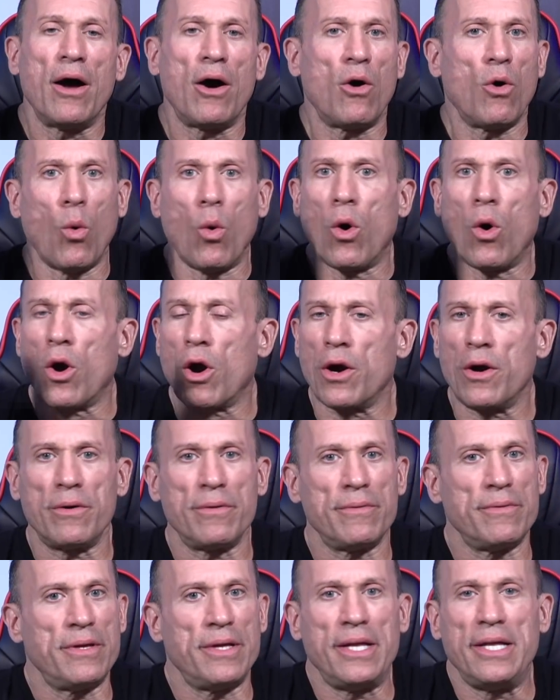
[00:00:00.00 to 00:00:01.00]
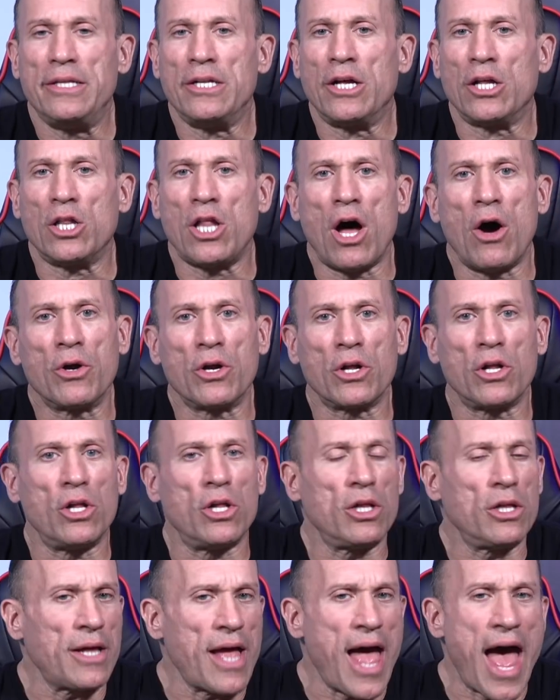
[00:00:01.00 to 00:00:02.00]
or
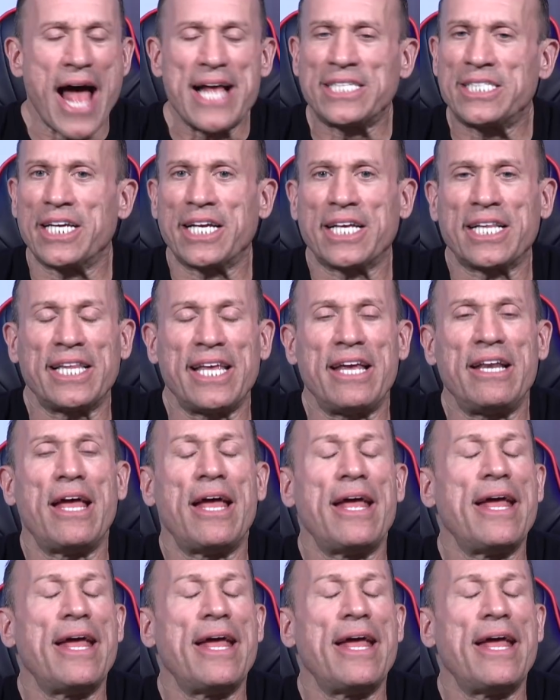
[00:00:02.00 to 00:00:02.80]
nolodal, acetylcholine,